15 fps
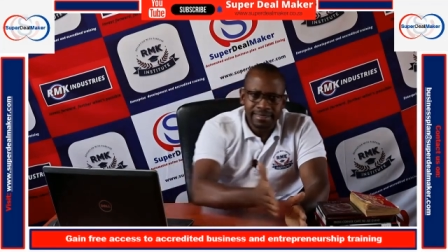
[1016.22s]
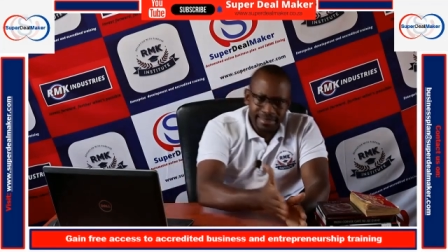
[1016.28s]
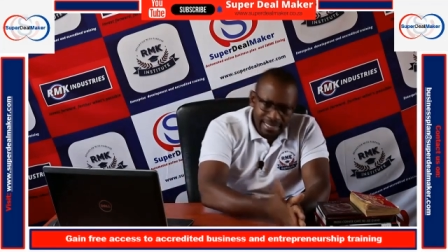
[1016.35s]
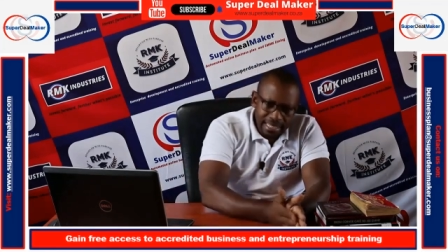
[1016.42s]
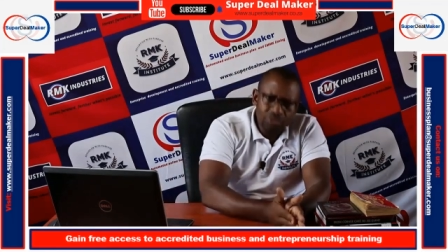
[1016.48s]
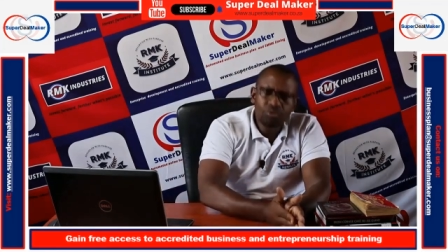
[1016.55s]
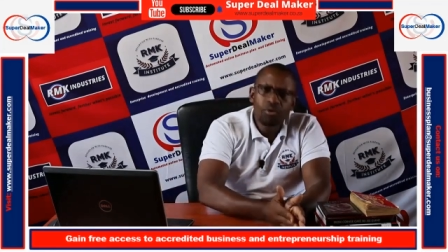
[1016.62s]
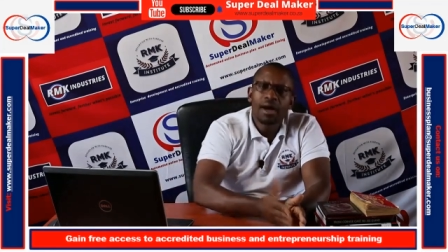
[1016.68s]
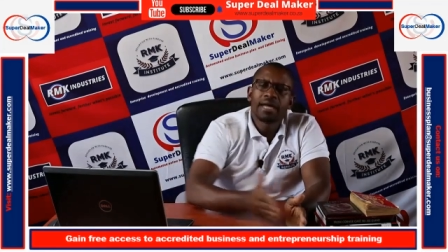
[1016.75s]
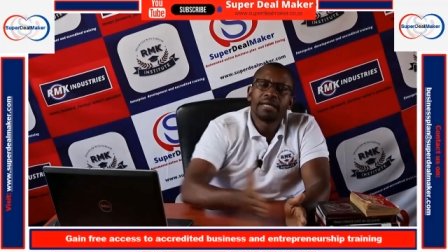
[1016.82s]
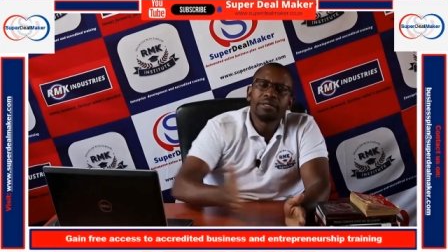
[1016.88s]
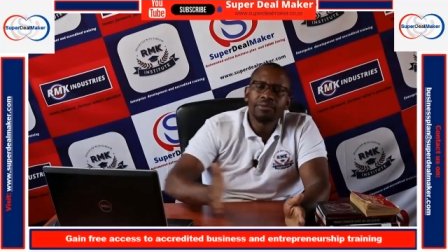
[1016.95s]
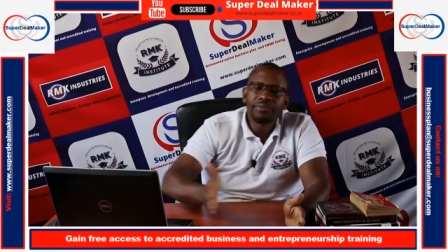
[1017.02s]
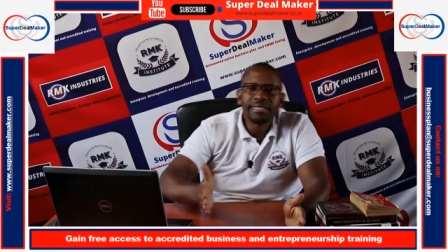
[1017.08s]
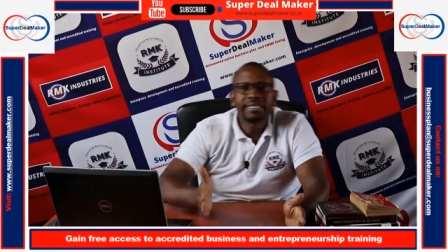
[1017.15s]
That's
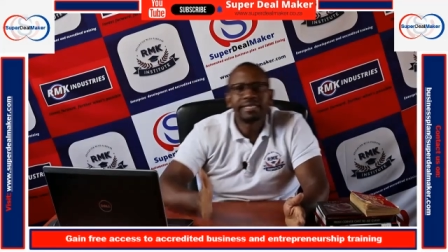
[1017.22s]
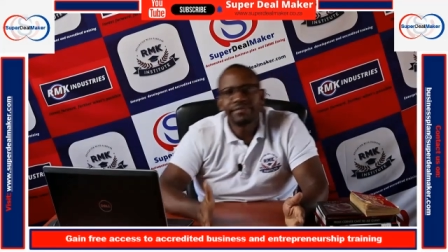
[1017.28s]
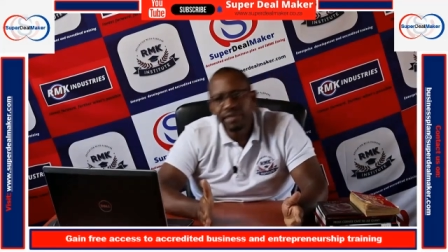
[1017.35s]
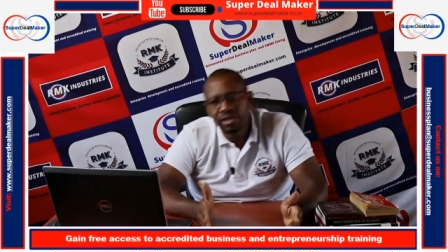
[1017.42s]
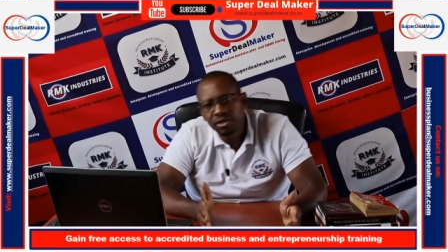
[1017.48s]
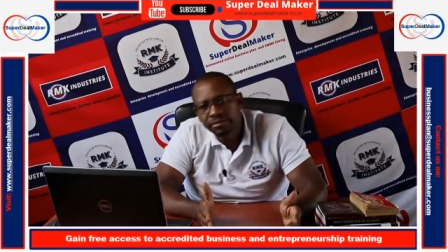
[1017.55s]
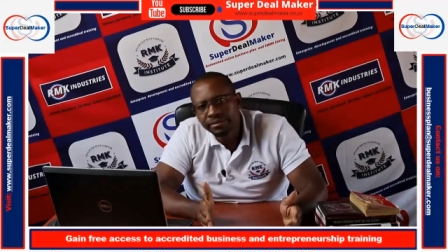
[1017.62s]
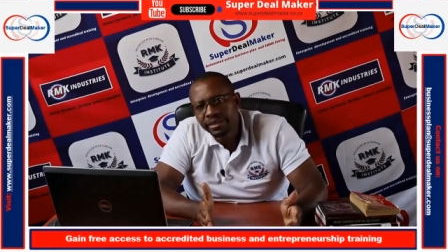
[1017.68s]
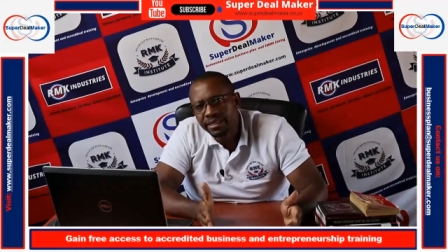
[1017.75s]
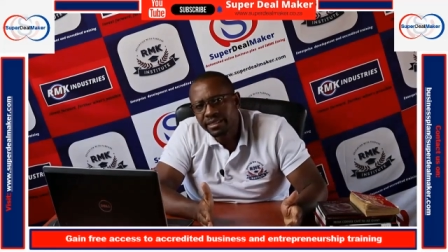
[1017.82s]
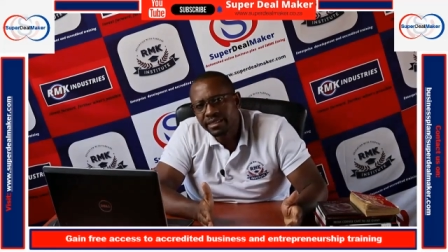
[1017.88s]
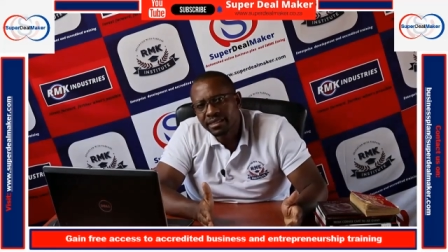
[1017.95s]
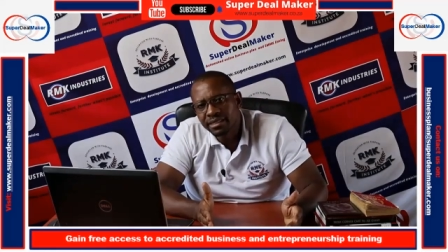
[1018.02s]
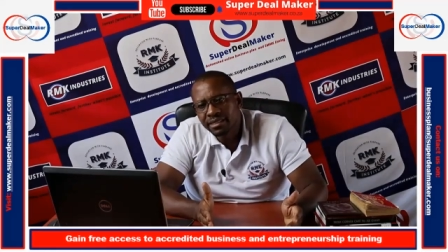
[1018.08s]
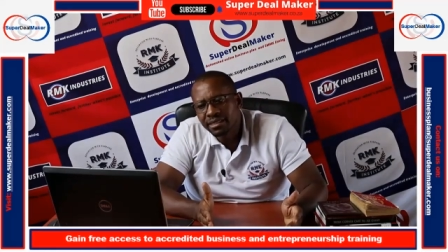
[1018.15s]
why we developed
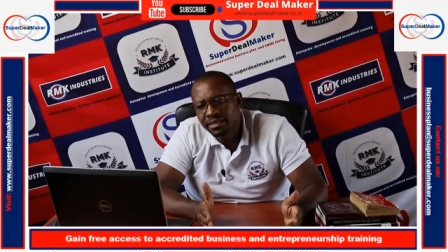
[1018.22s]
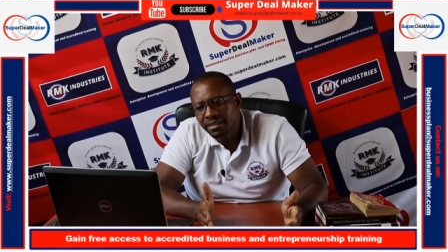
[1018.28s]
this